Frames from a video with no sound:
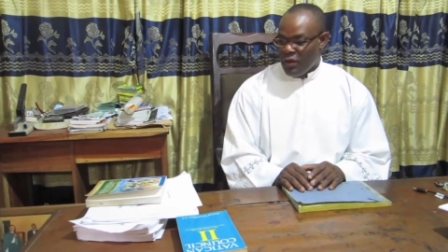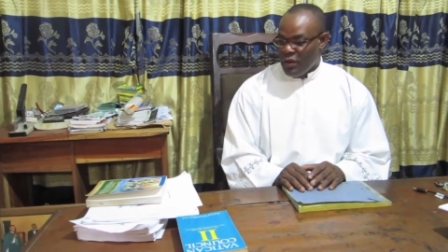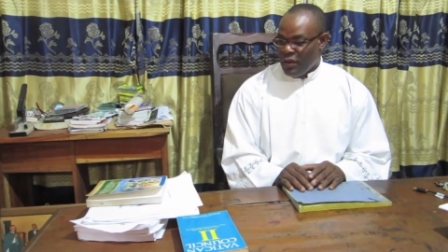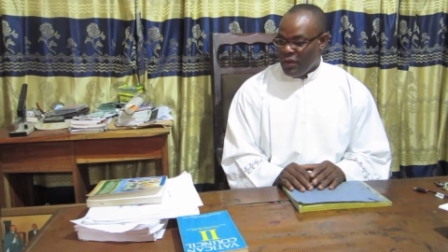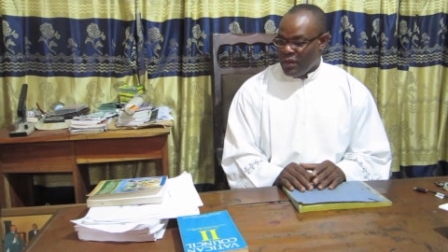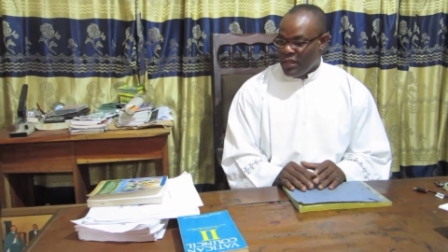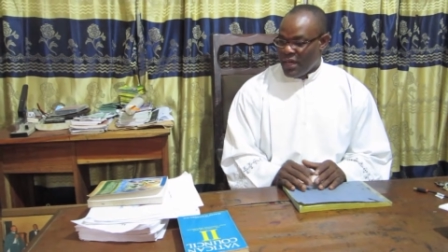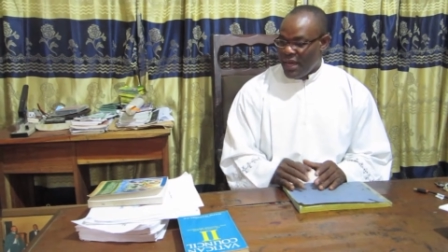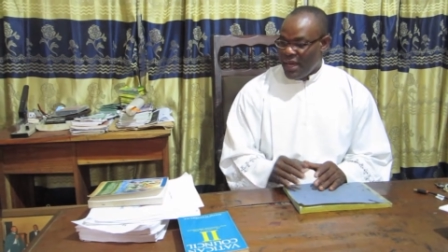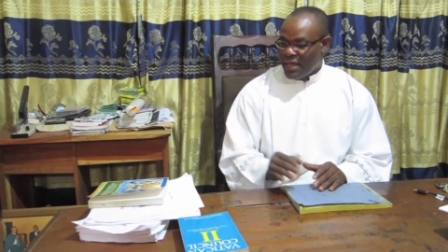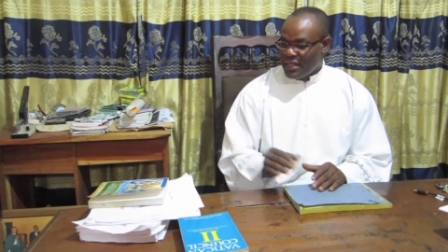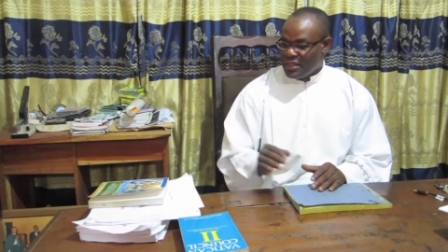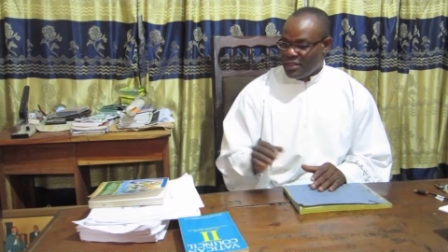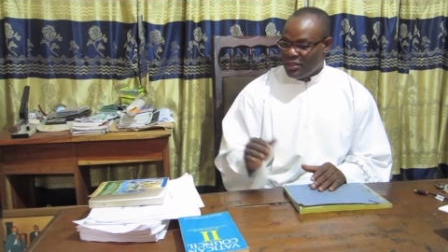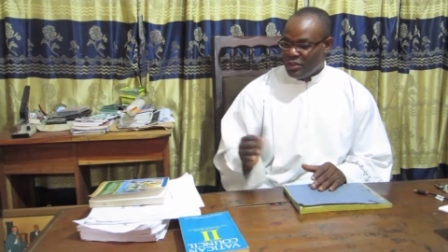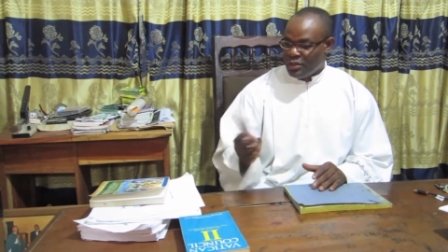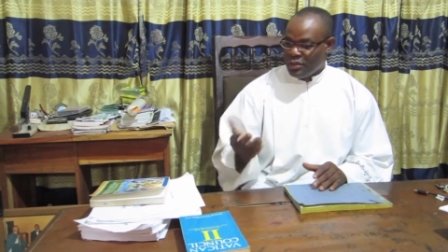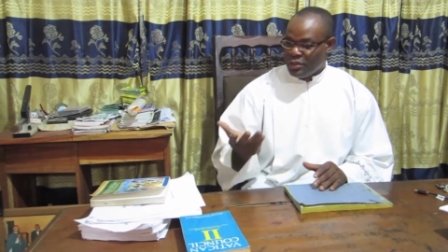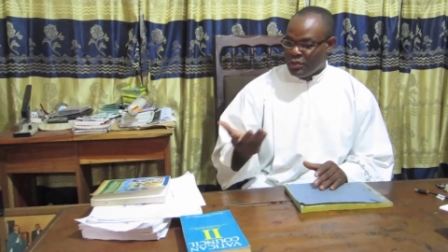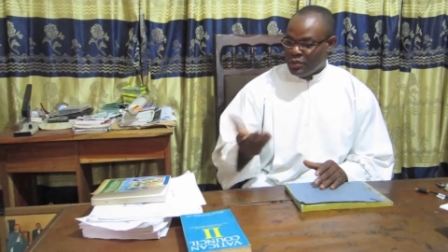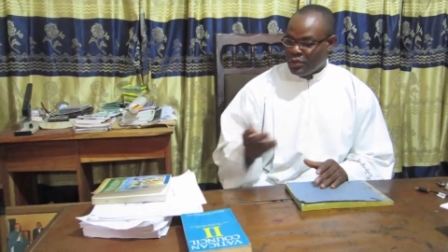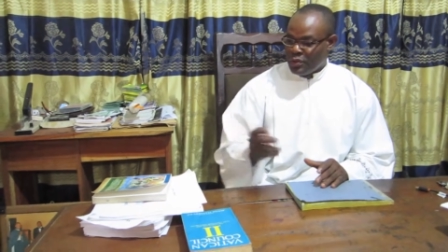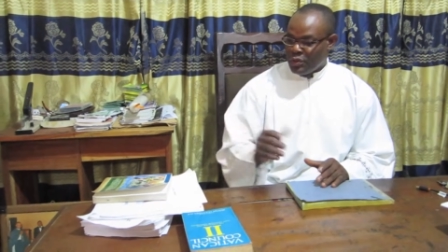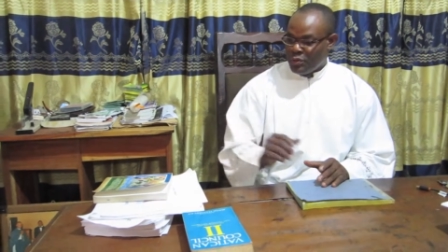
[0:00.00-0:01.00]
order
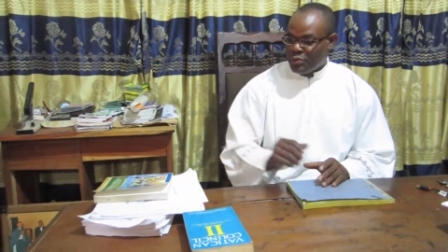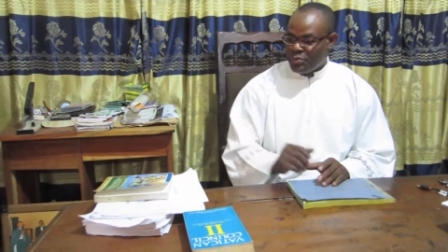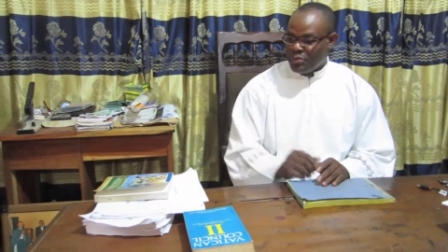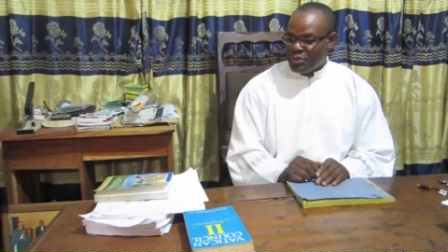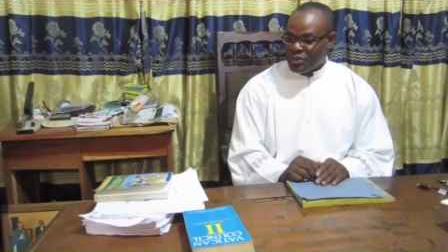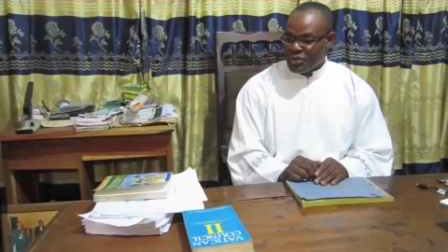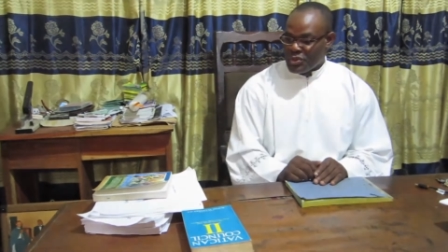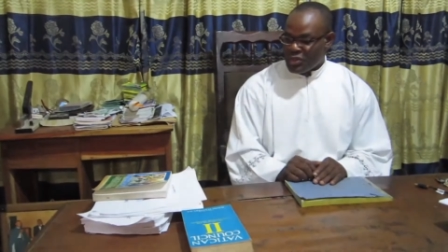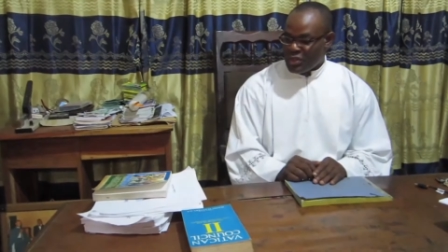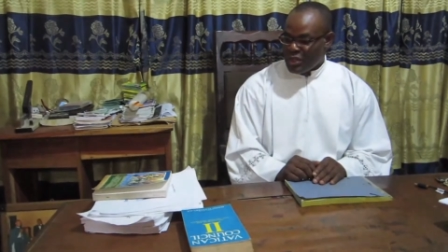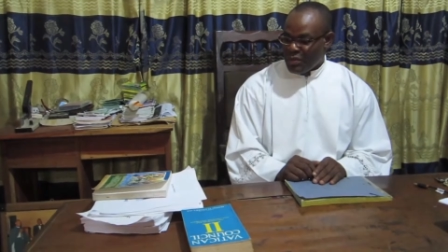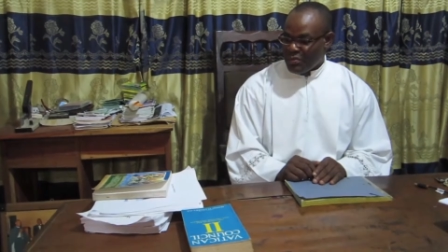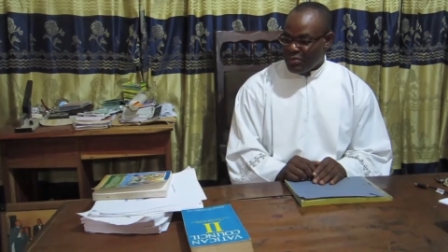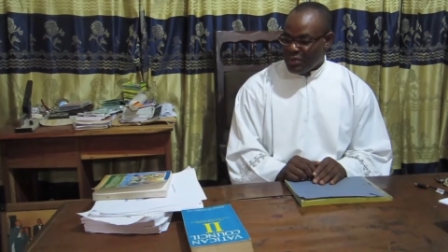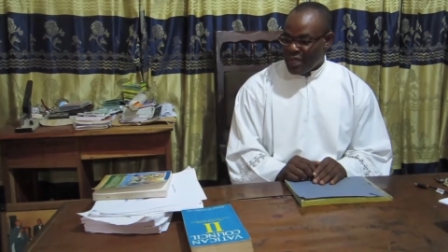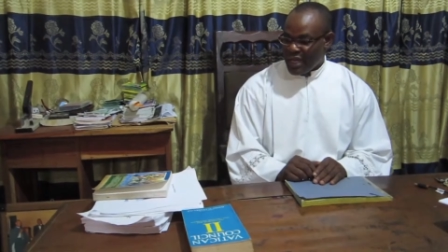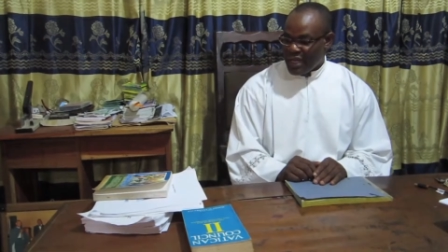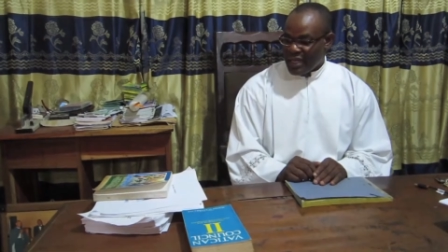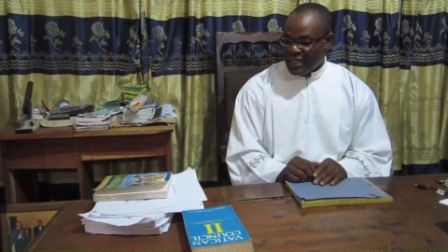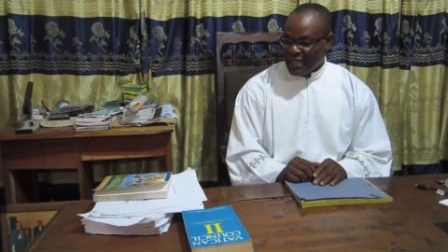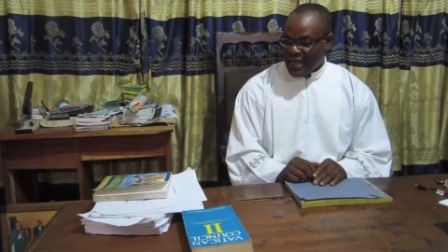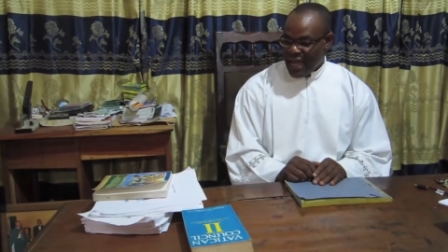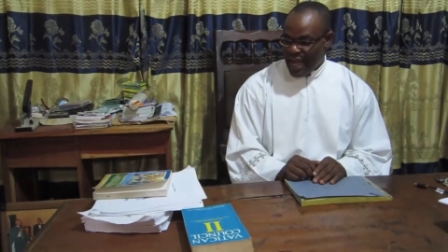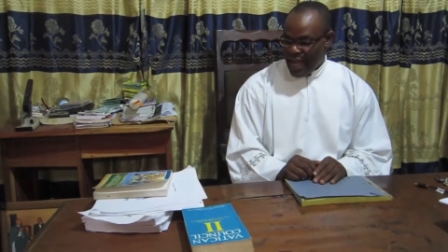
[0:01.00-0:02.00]
to put
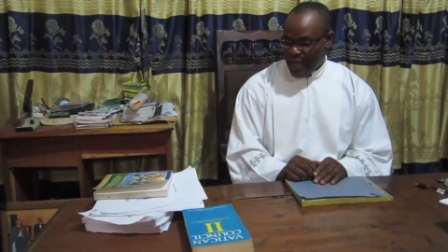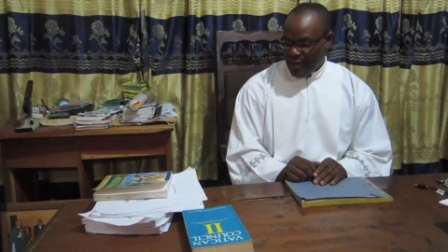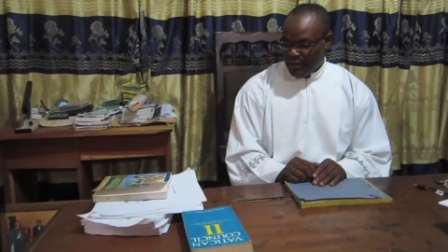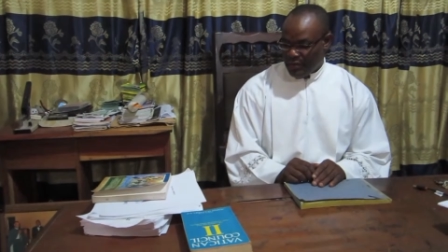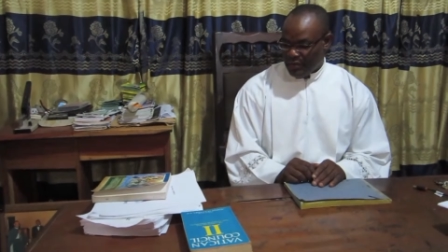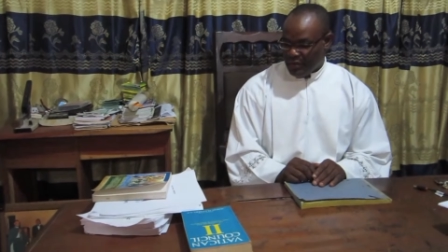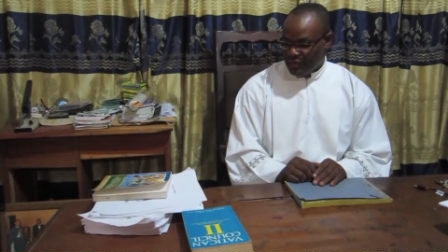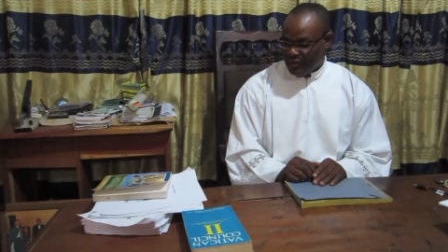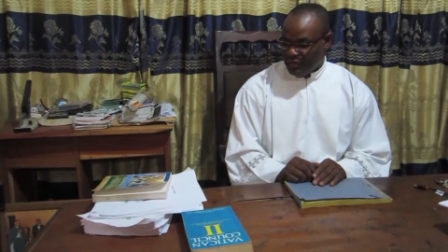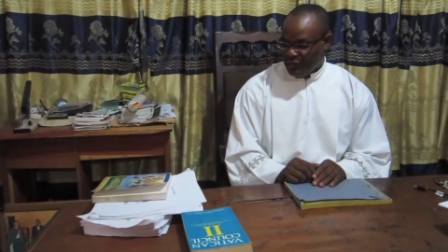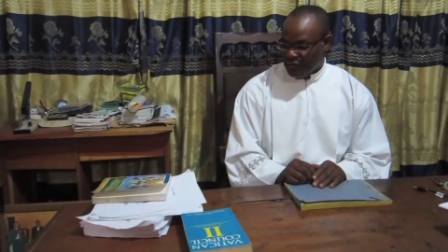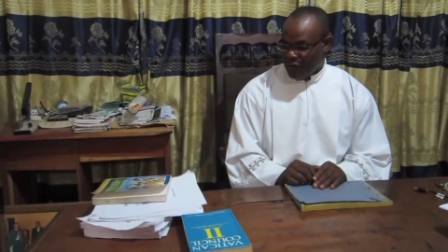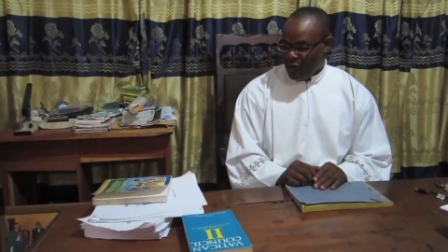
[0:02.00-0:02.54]
something down